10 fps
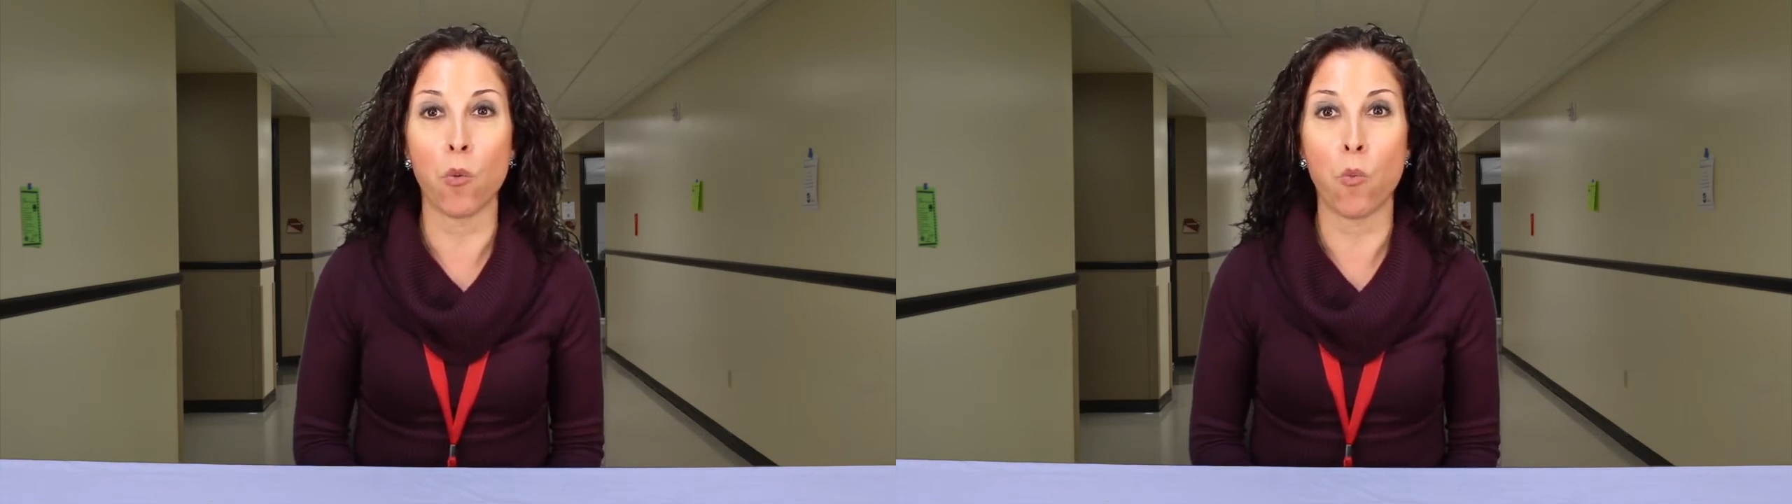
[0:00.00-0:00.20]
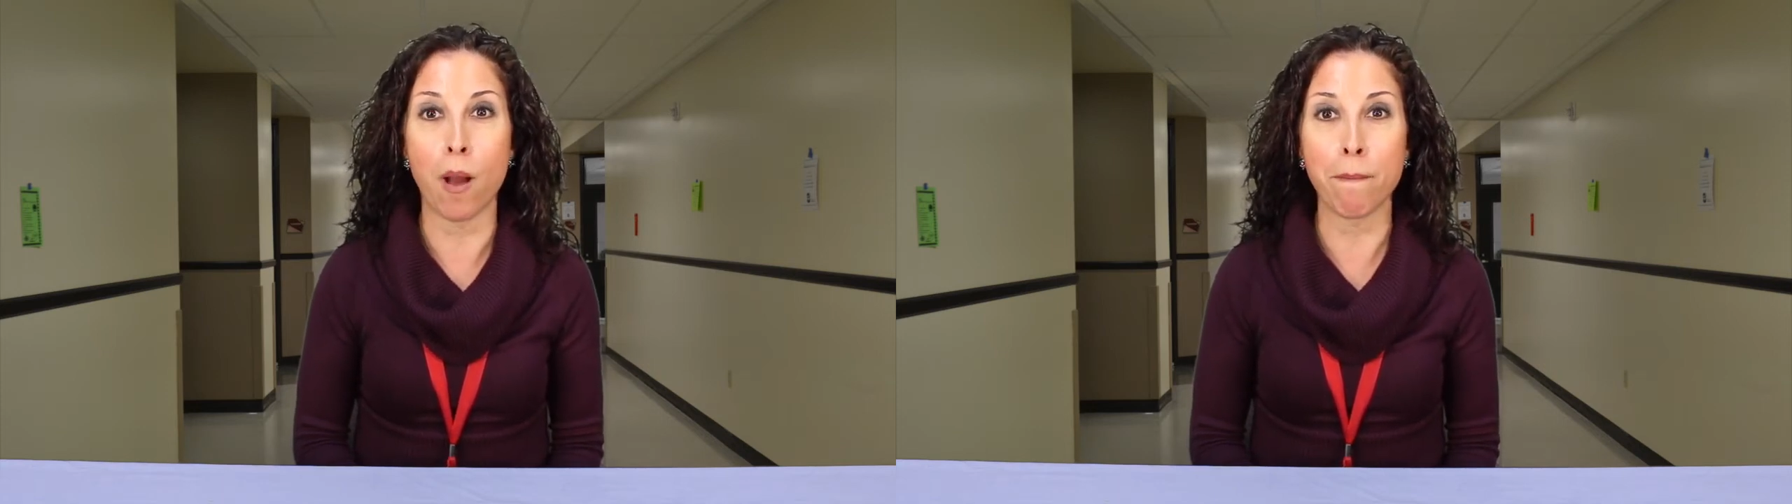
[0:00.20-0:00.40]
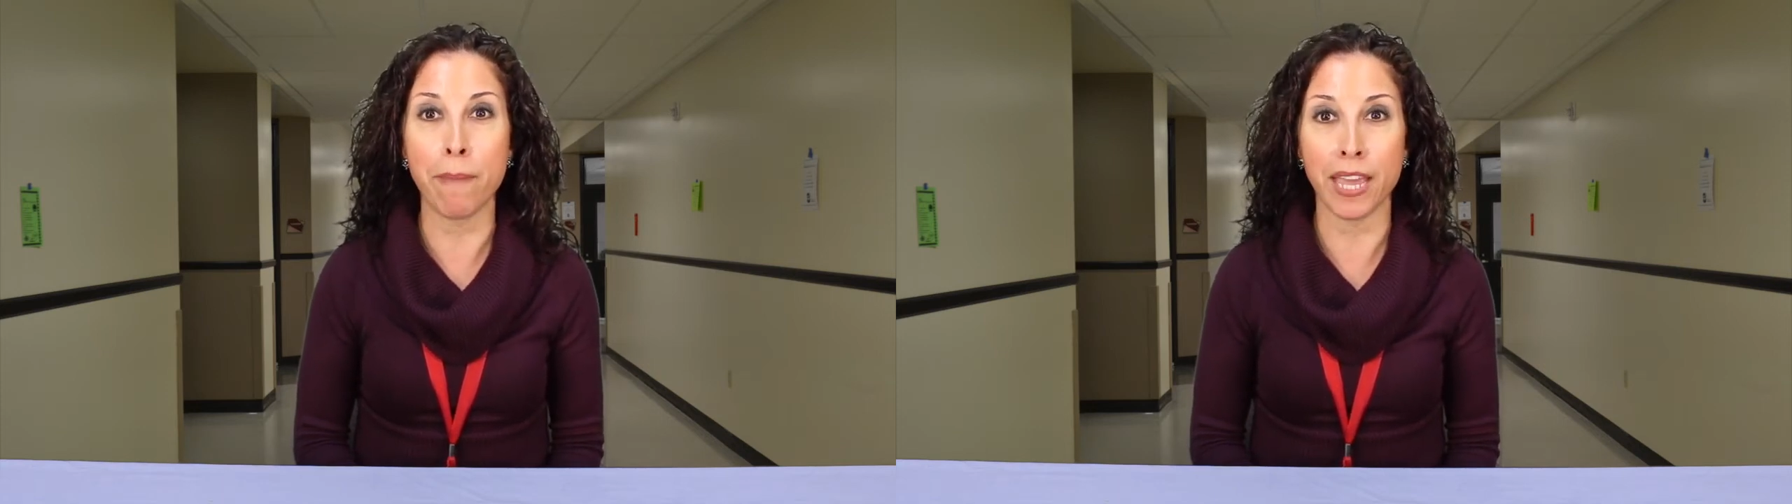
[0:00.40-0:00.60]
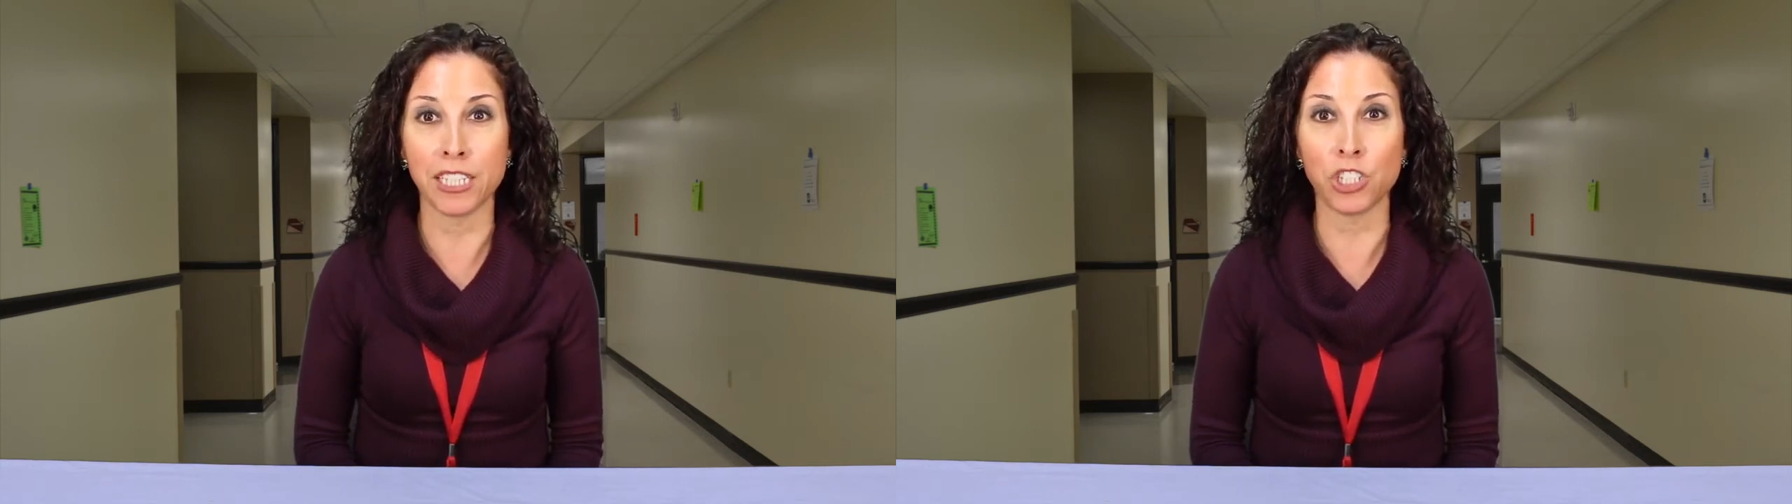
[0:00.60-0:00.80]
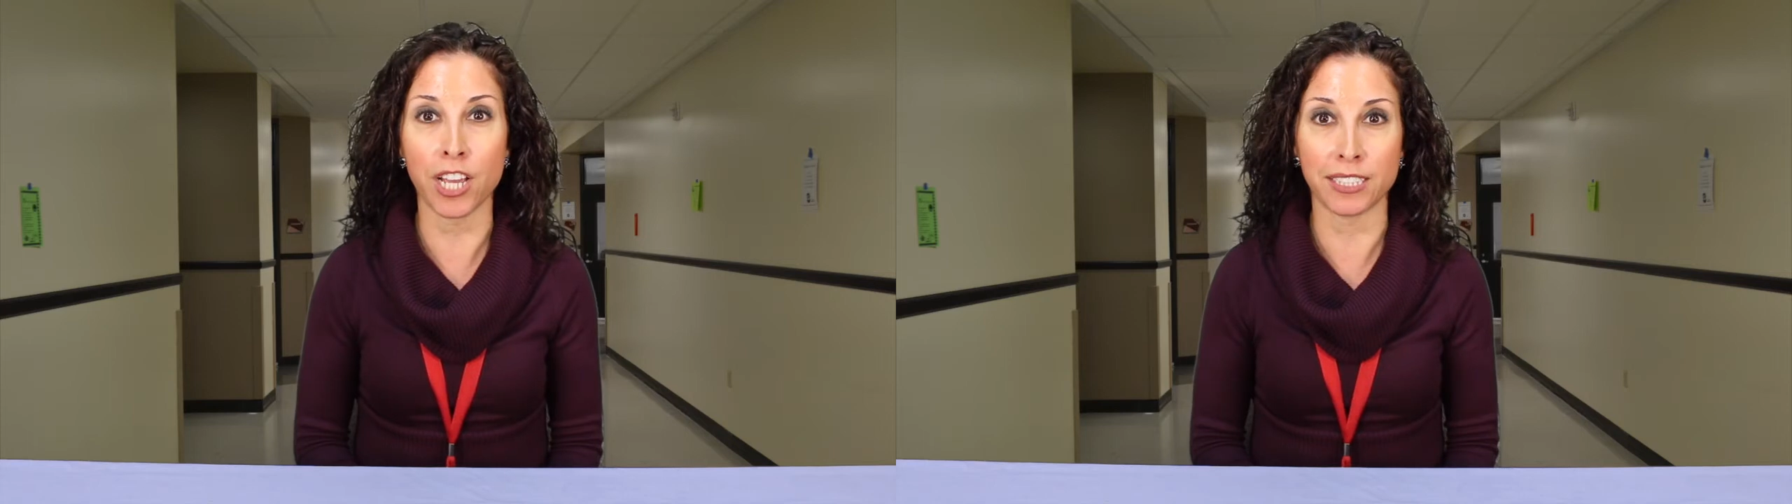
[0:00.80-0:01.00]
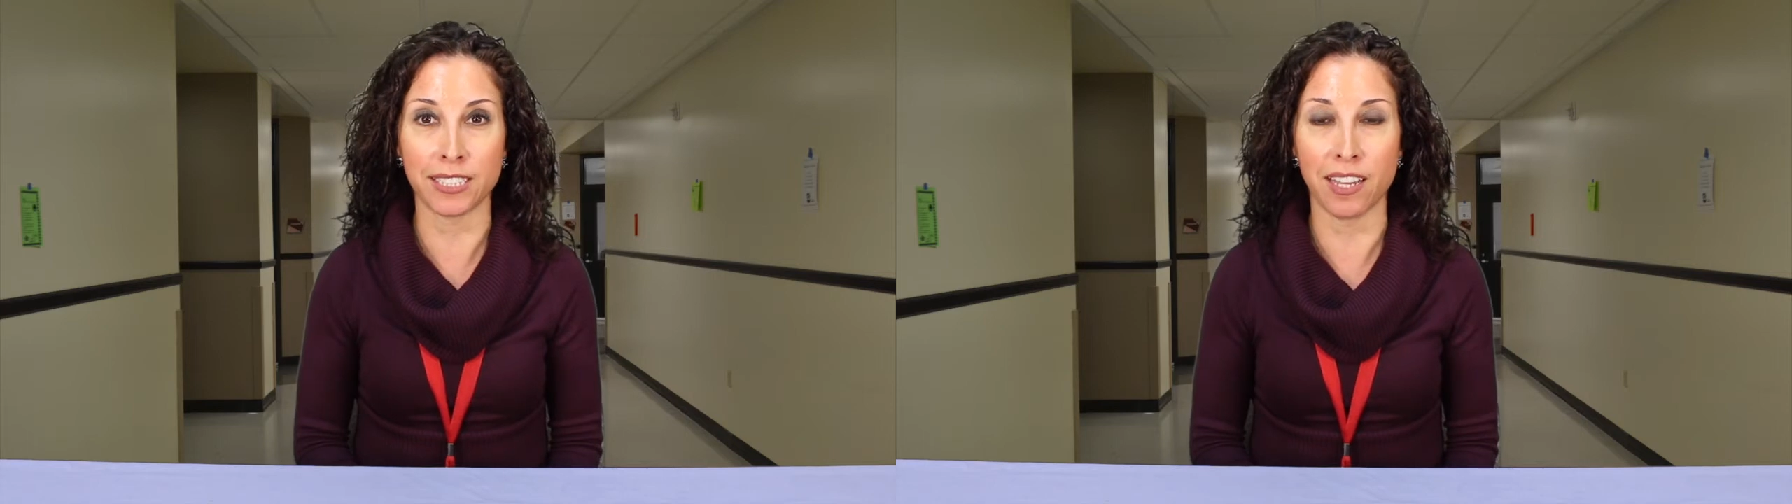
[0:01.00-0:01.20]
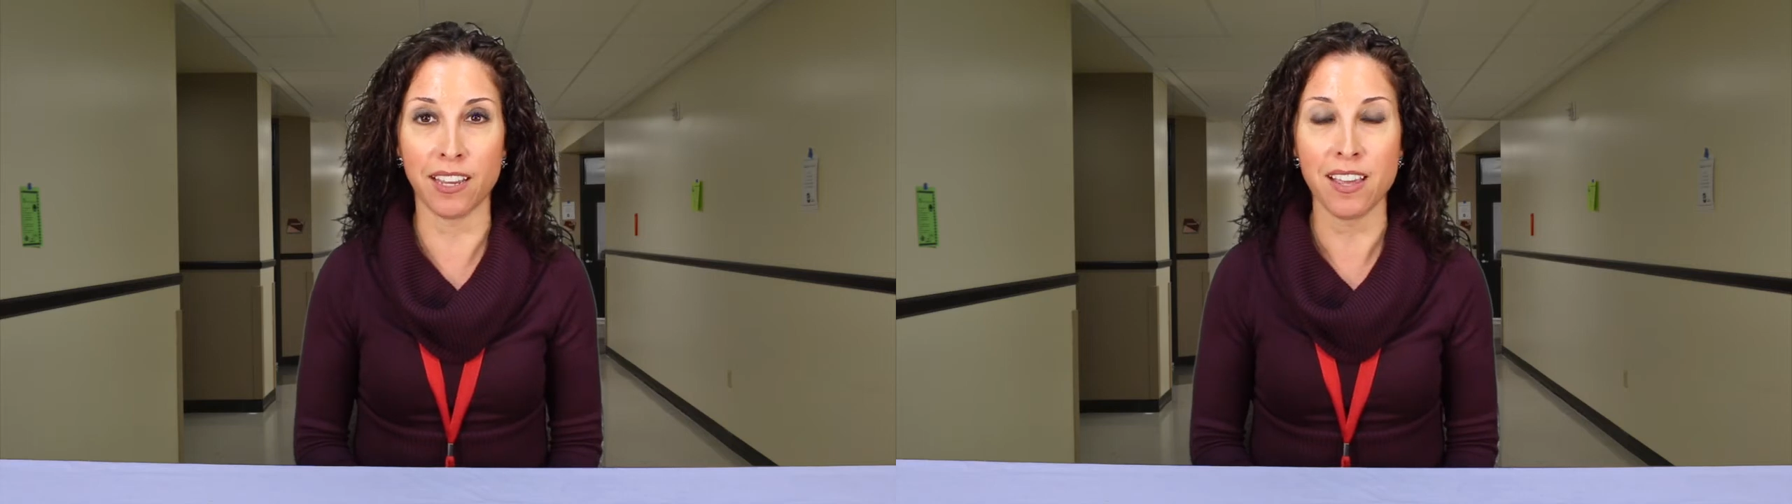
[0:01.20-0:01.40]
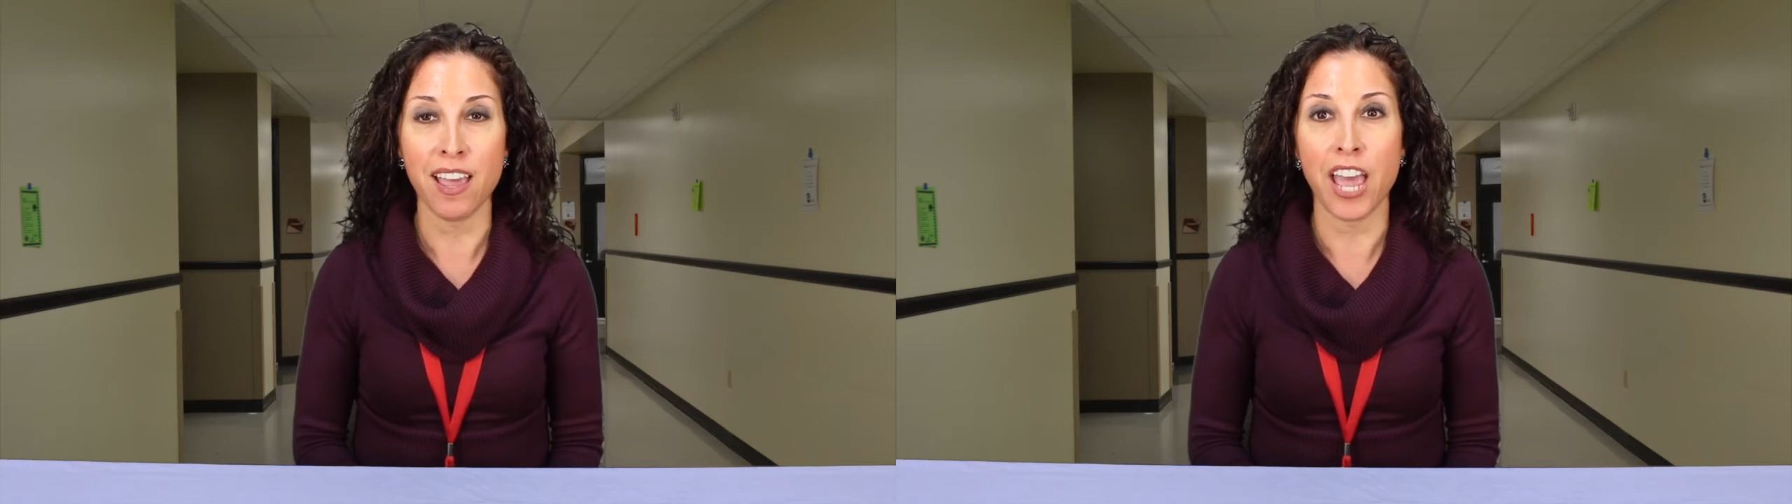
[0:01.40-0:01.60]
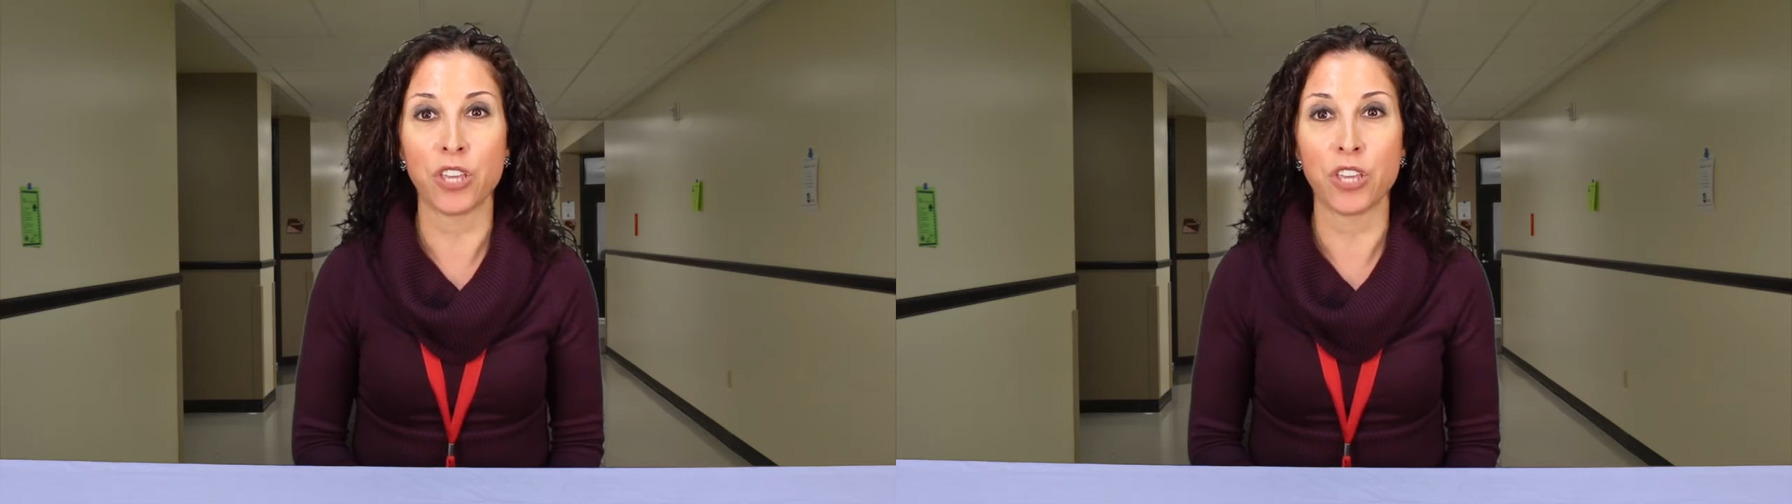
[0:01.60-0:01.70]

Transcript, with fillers: one-page essay